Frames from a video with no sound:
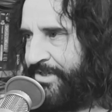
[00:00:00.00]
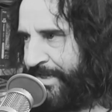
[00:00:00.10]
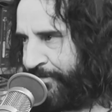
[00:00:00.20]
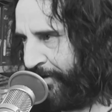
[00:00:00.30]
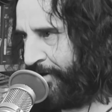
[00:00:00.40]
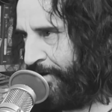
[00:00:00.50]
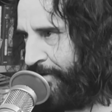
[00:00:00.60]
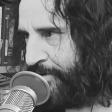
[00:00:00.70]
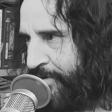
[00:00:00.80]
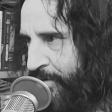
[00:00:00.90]

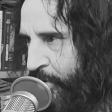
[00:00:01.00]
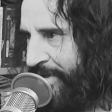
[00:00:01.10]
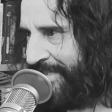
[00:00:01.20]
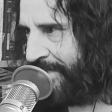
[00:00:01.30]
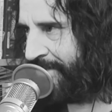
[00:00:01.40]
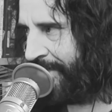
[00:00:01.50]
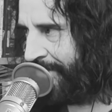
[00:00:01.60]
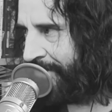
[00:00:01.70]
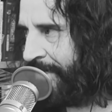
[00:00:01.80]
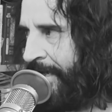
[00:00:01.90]
difficult or
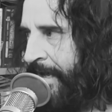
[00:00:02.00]
resistant.